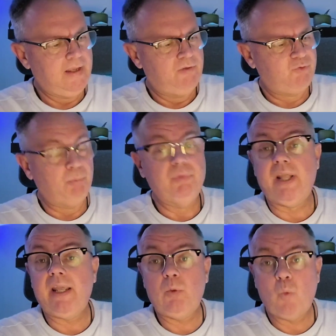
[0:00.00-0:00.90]
From
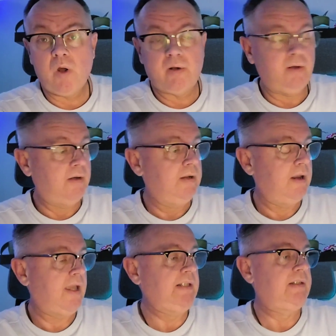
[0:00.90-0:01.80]
day one,
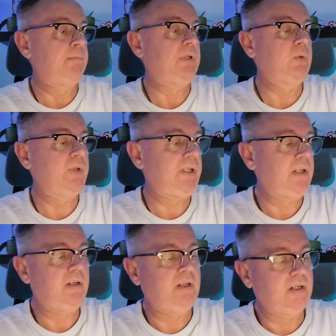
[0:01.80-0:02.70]
Light and Building
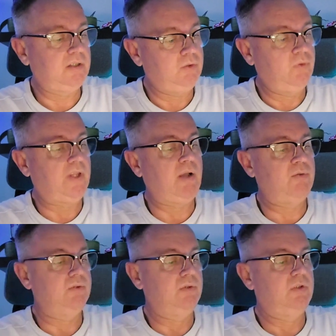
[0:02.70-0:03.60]
in the year
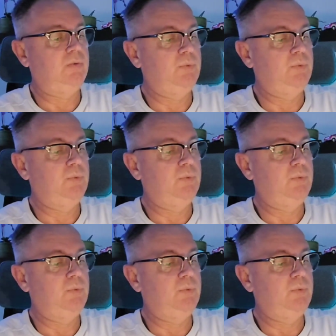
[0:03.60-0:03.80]
2000,